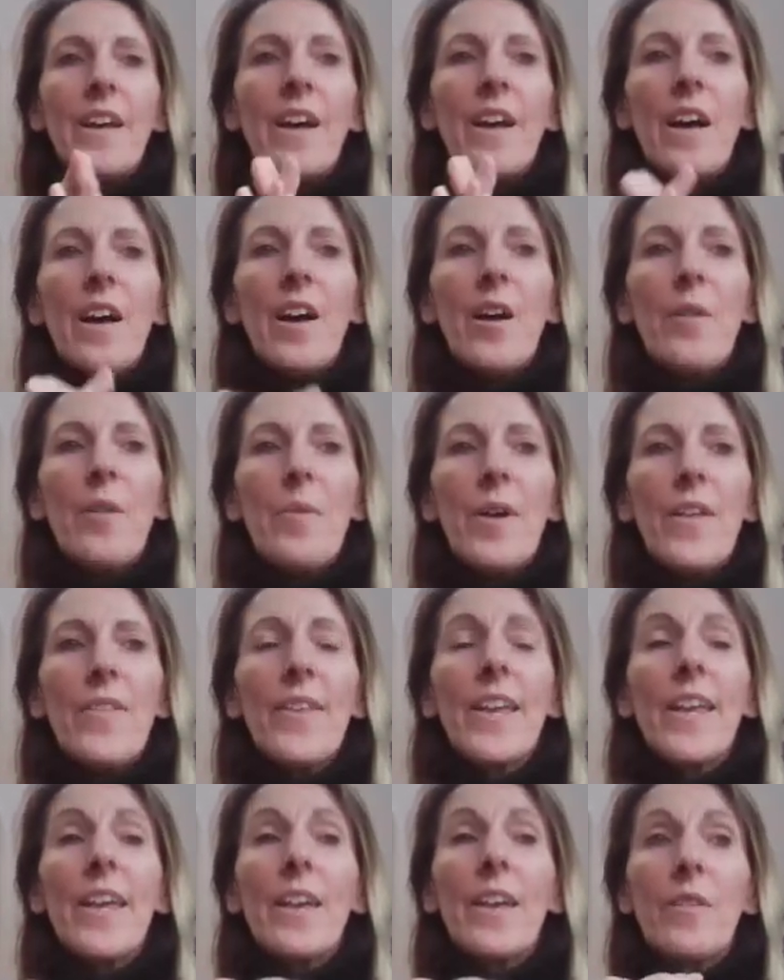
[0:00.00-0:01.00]
and
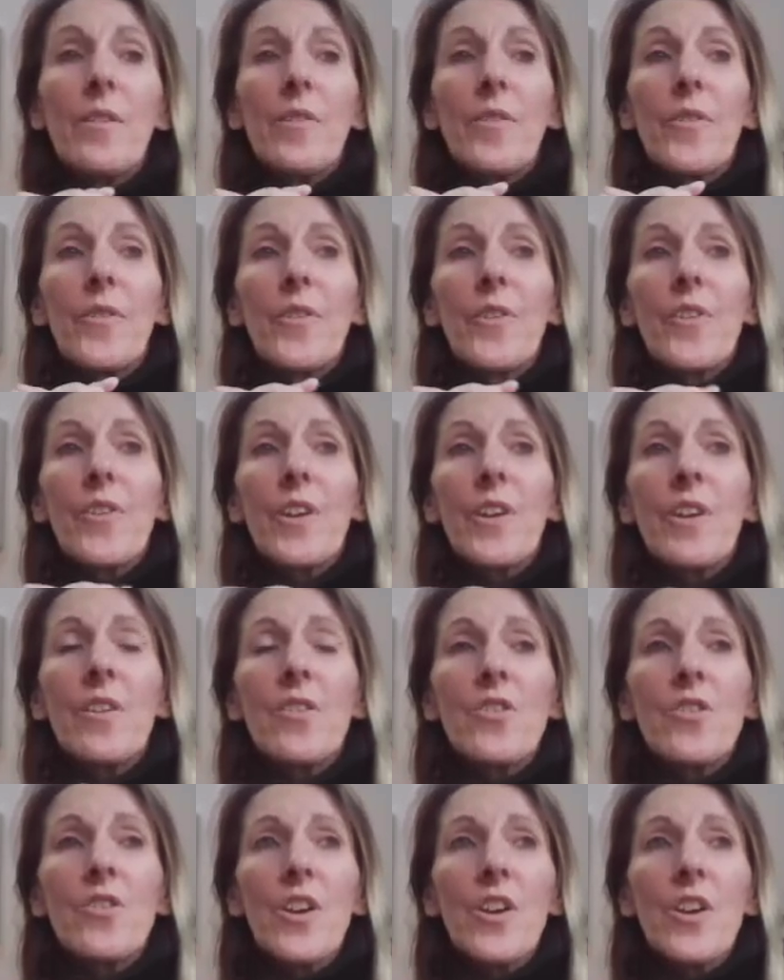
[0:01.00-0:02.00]
the guilts,
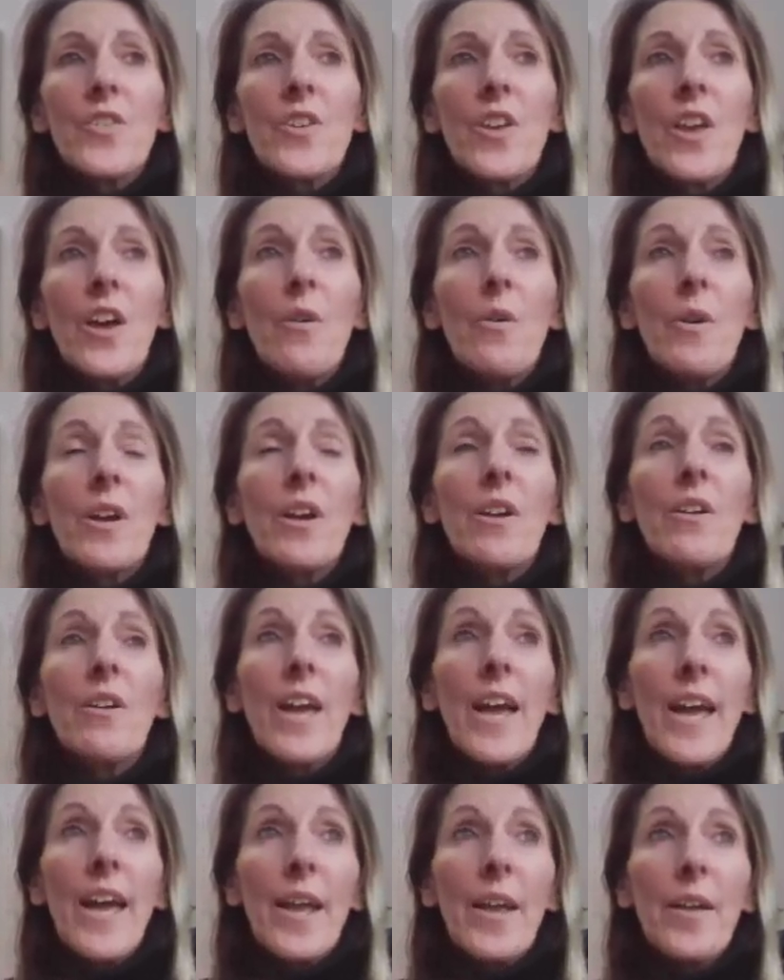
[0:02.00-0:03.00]
and just going,
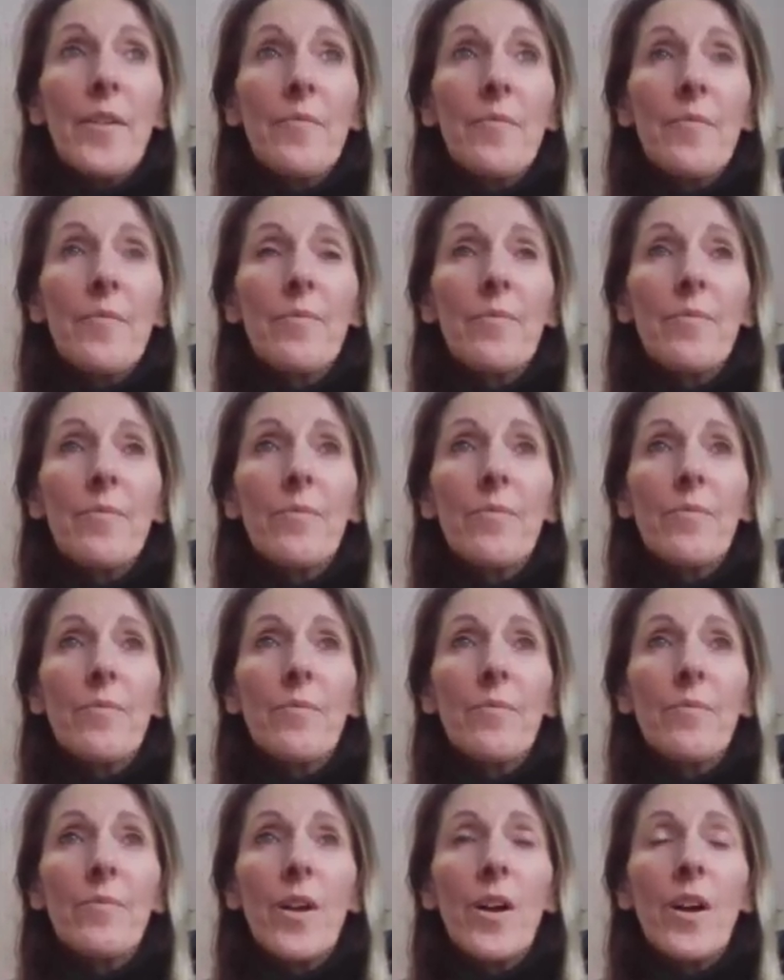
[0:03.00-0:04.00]
okay,
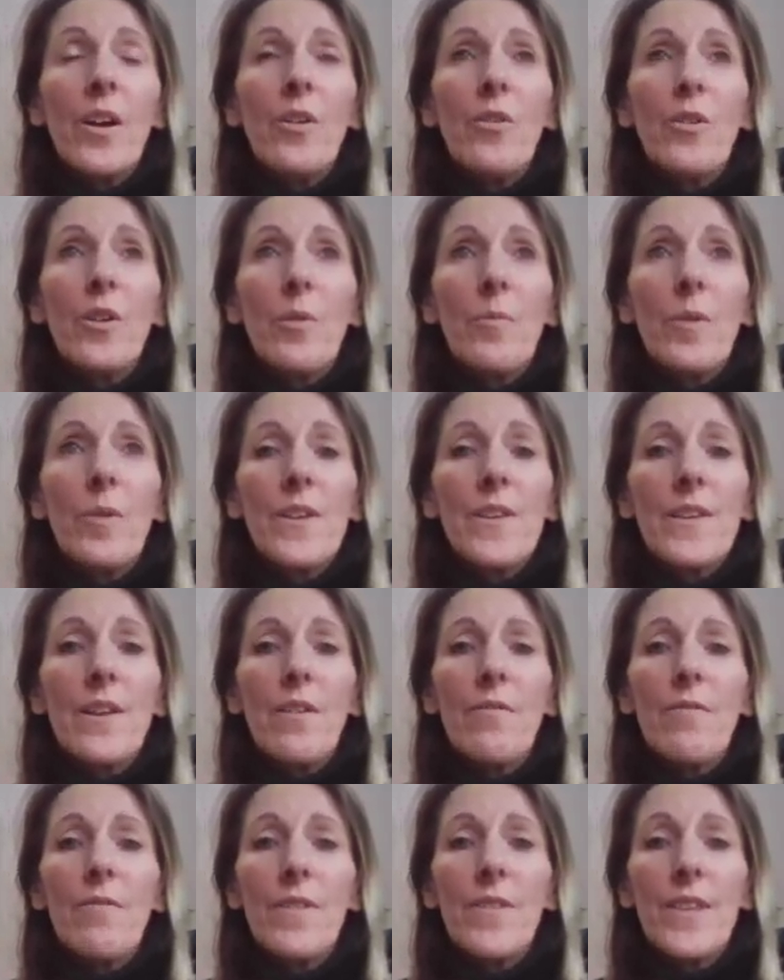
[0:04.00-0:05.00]
I honor
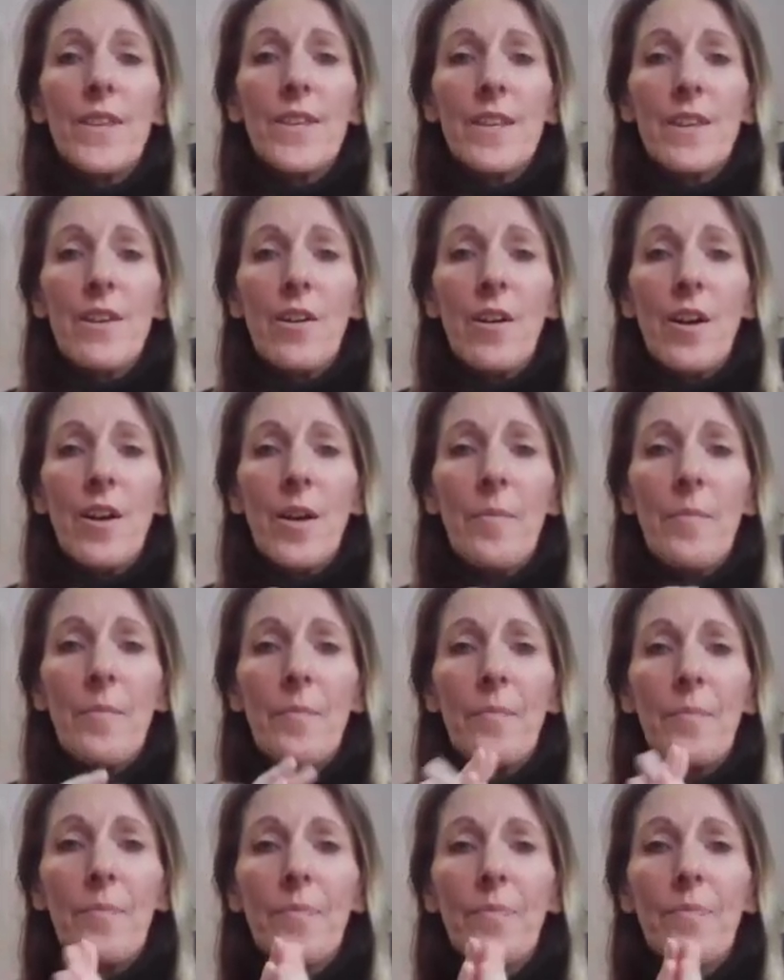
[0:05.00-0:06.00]
myself in this time.
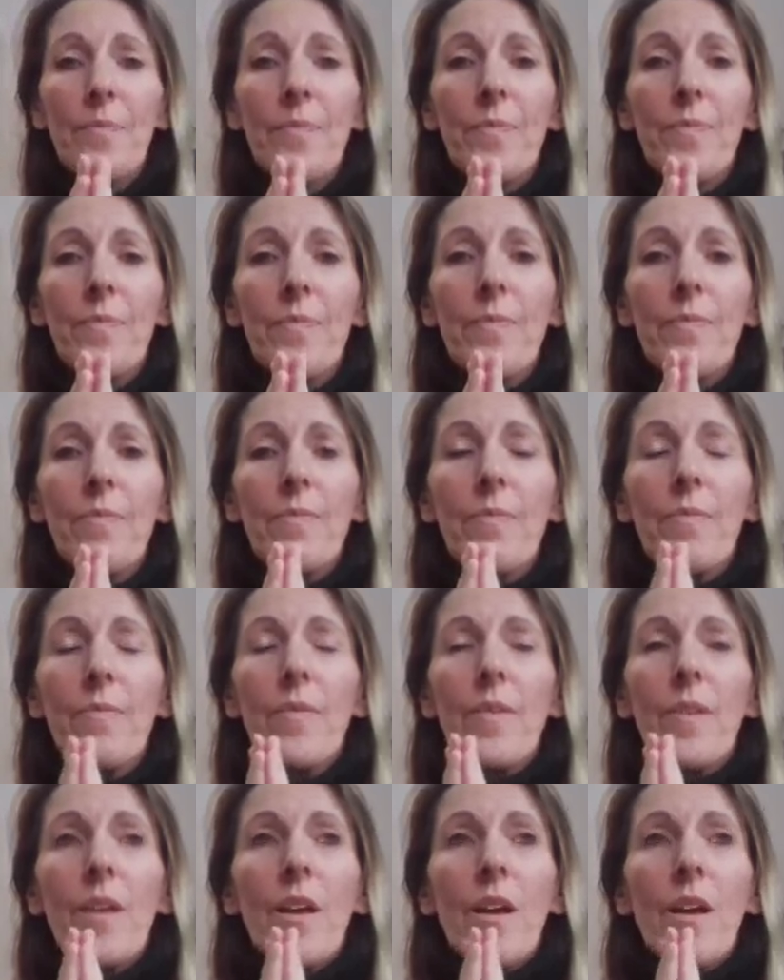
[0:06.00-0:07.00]

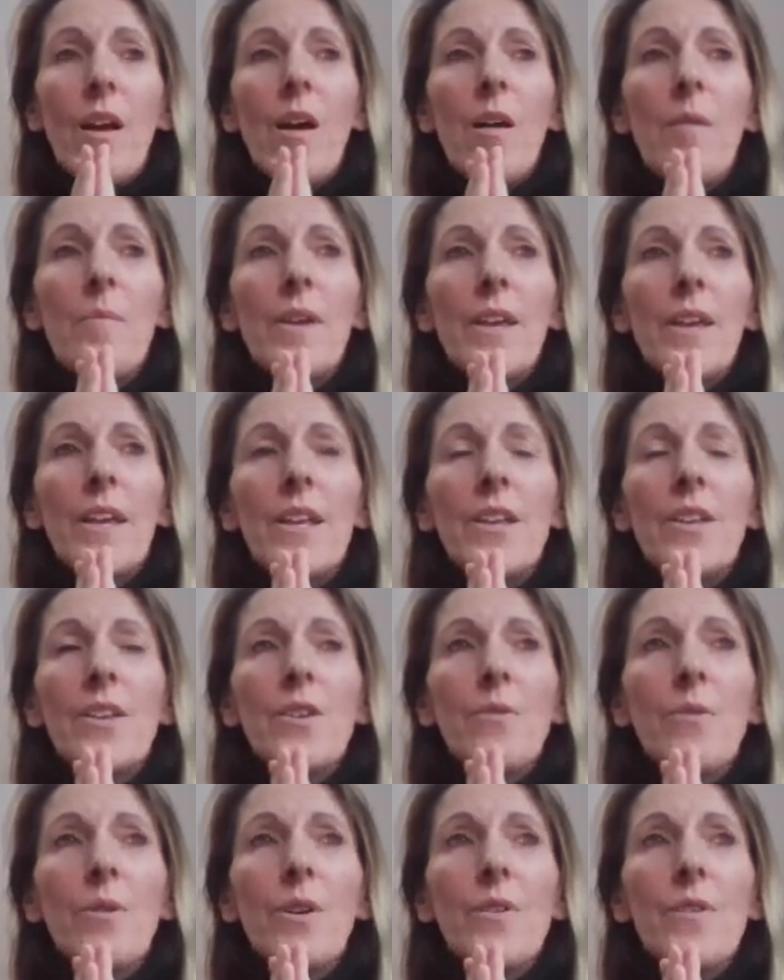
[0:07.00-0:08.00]
Coming
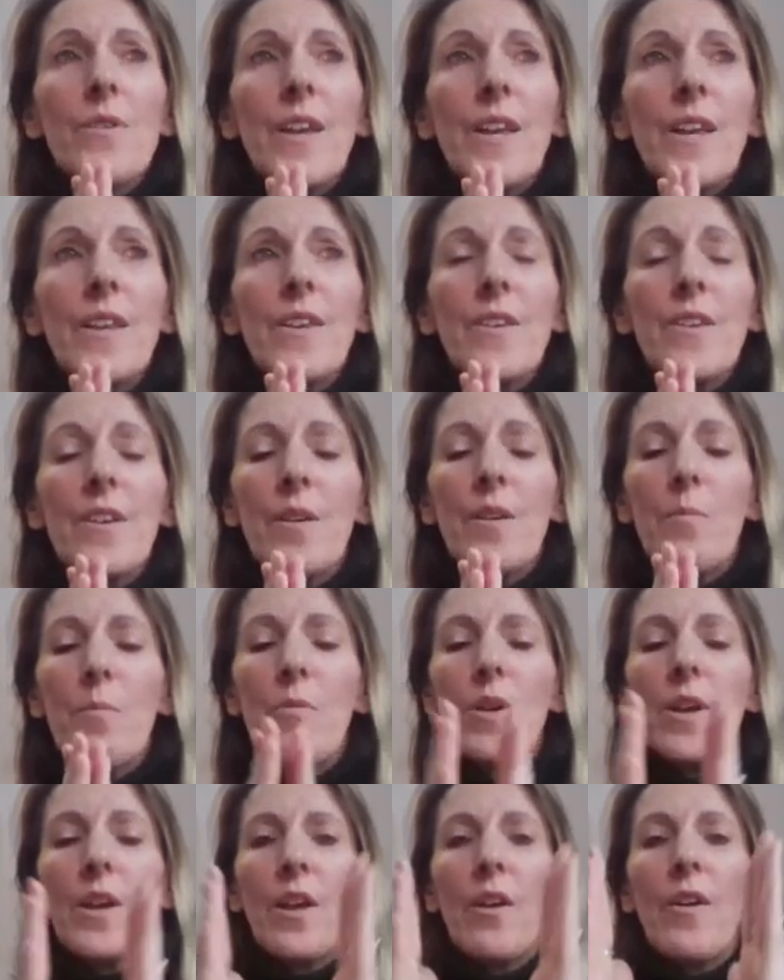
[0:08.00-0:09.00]
into our center,
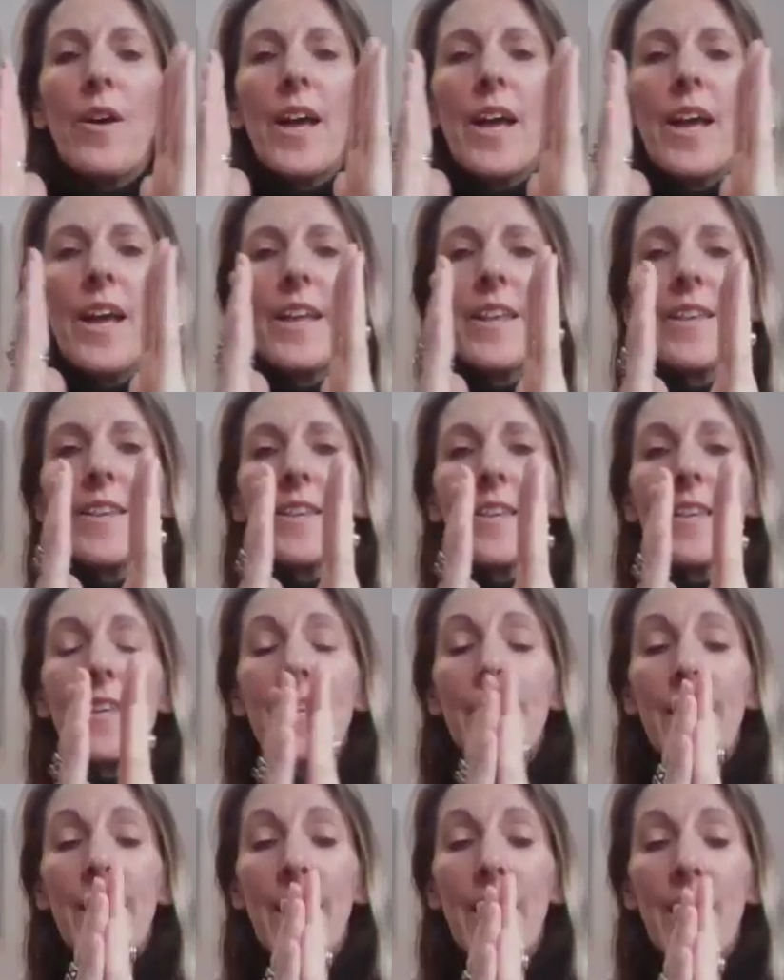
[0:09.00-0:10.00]
bringing our hands
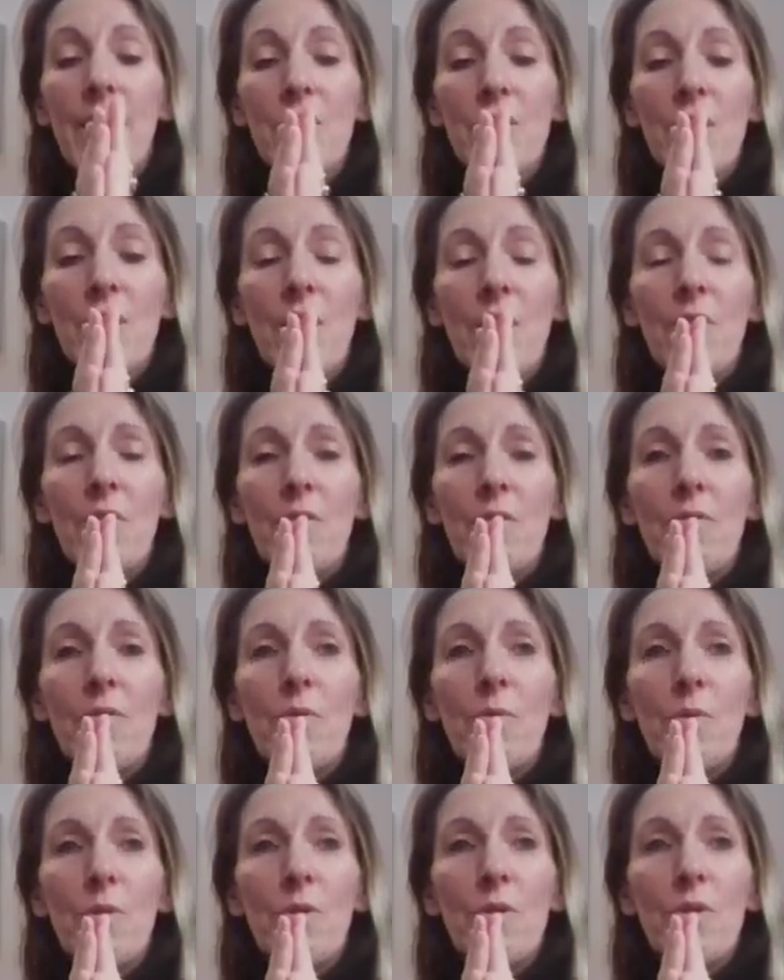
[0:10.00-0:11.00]
into Gasho, if
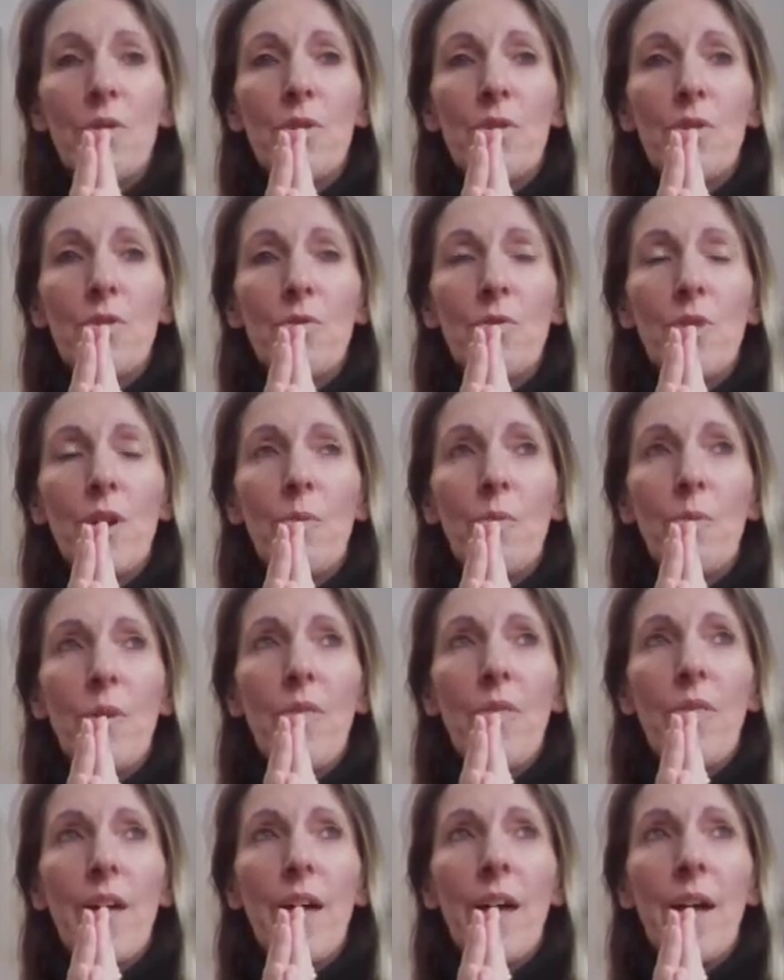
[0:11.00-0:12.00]
you want to join
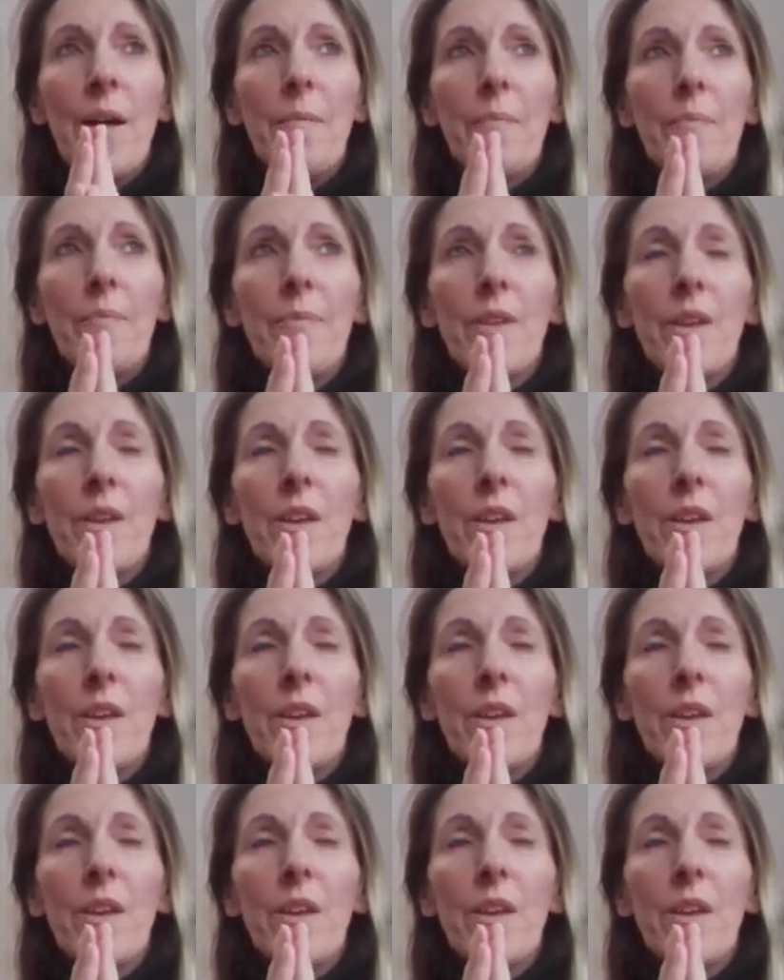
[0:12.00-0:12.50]
with that.